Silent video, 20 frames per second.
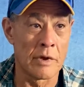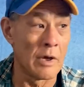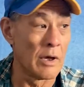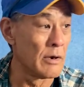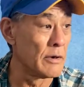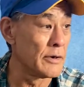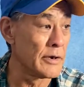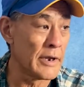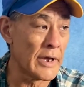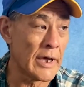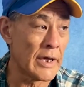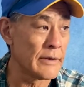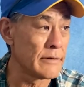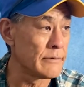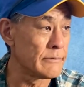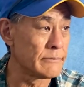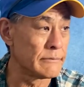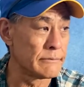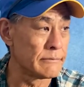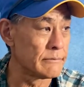Other than
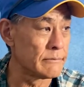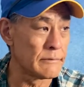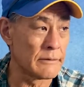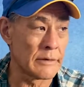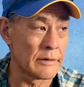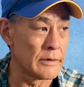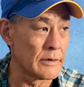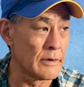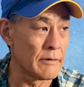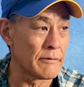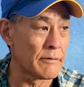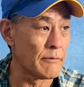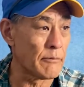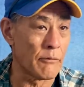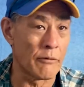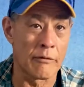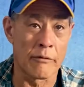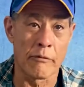that, I never